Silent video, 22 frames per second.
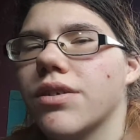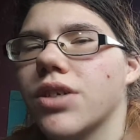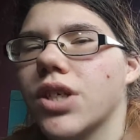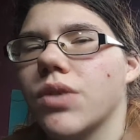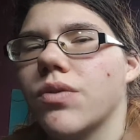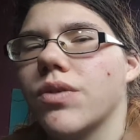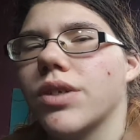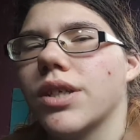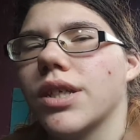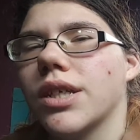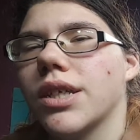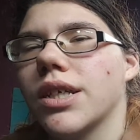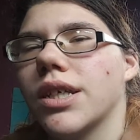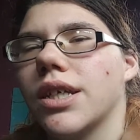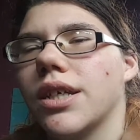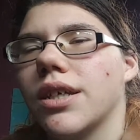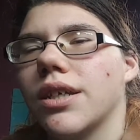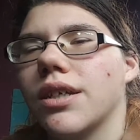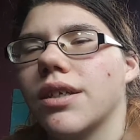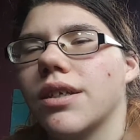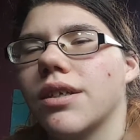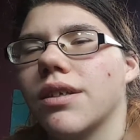So it's
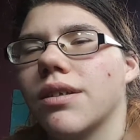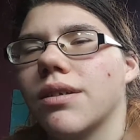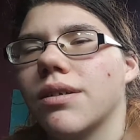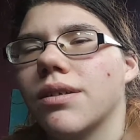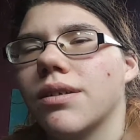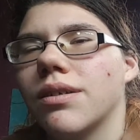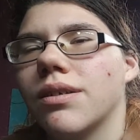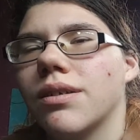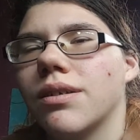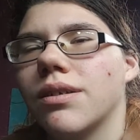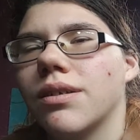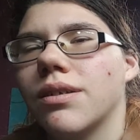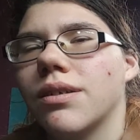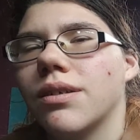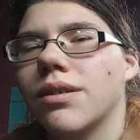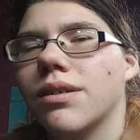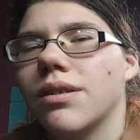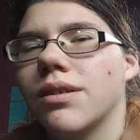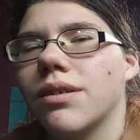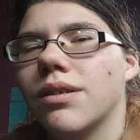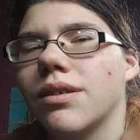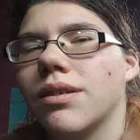like,
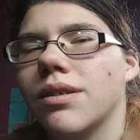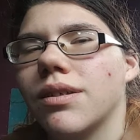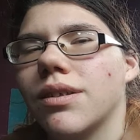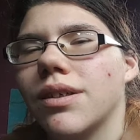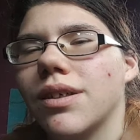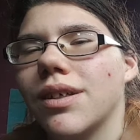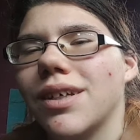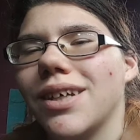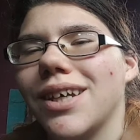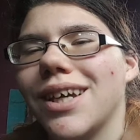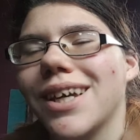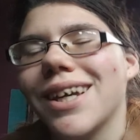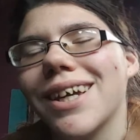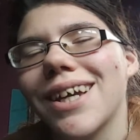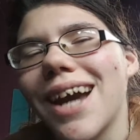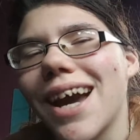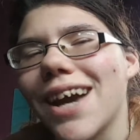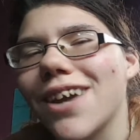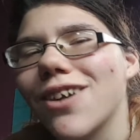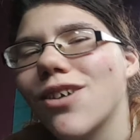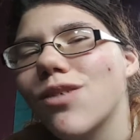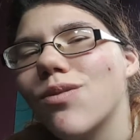it
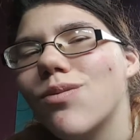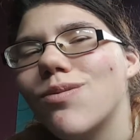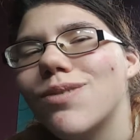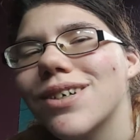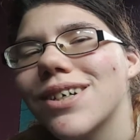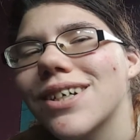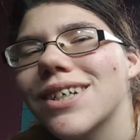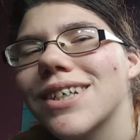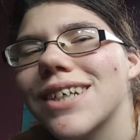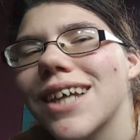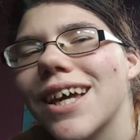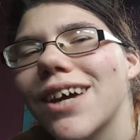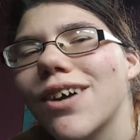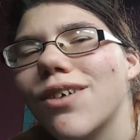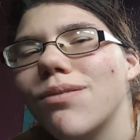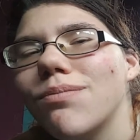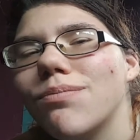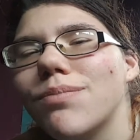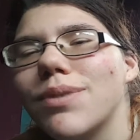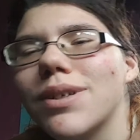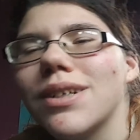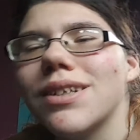kind of works out,
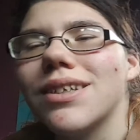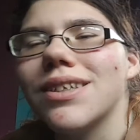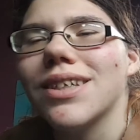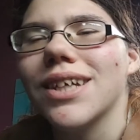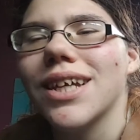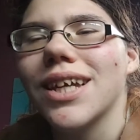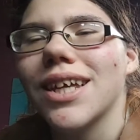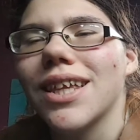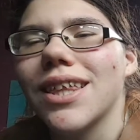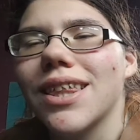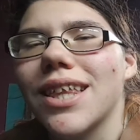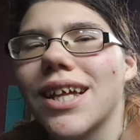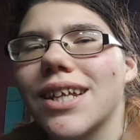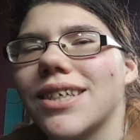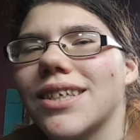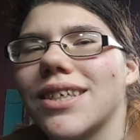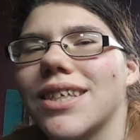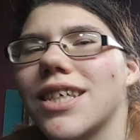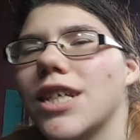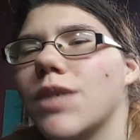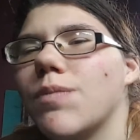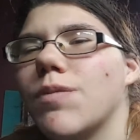but it's like that
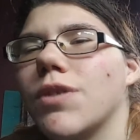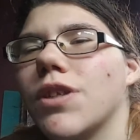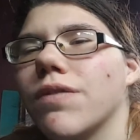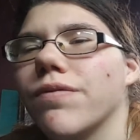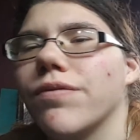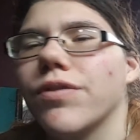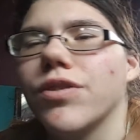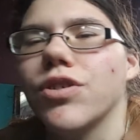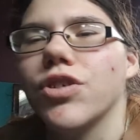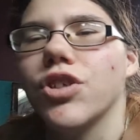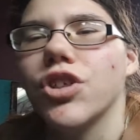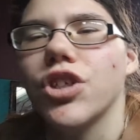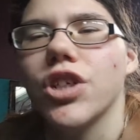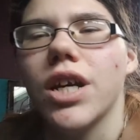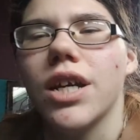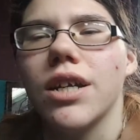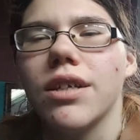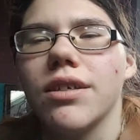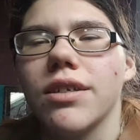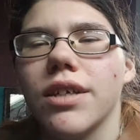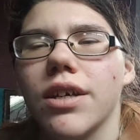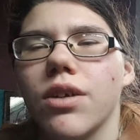cinnamon, the first shot
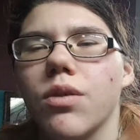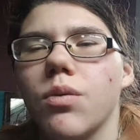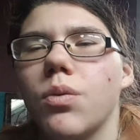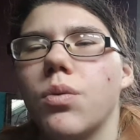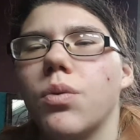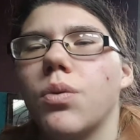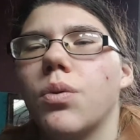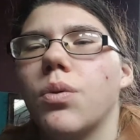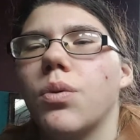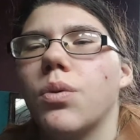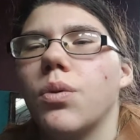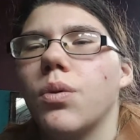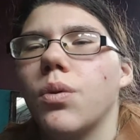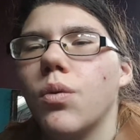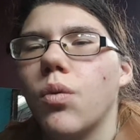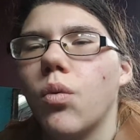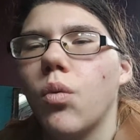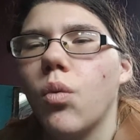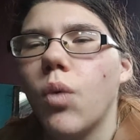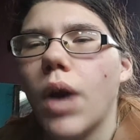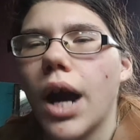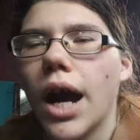is like, whew,
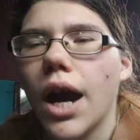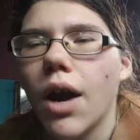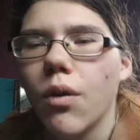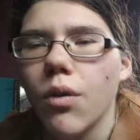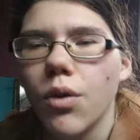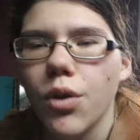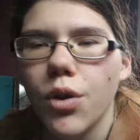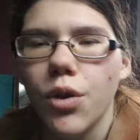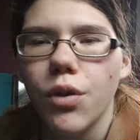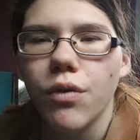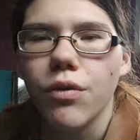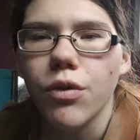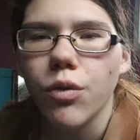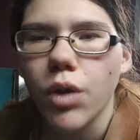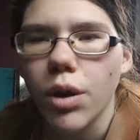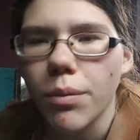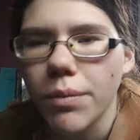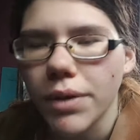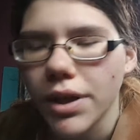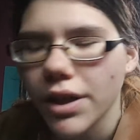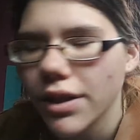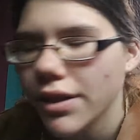wow,
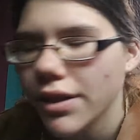overwhelming.